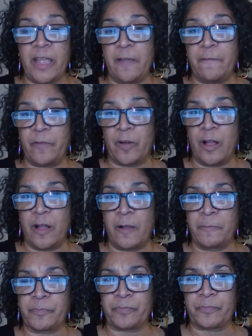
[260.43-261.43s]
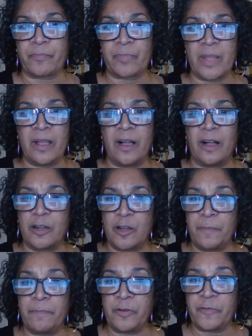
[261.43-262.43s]
If a
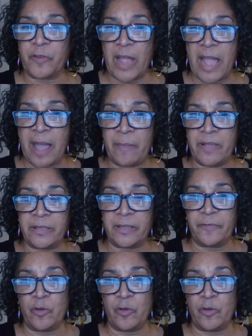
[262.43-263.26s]
good book for habits,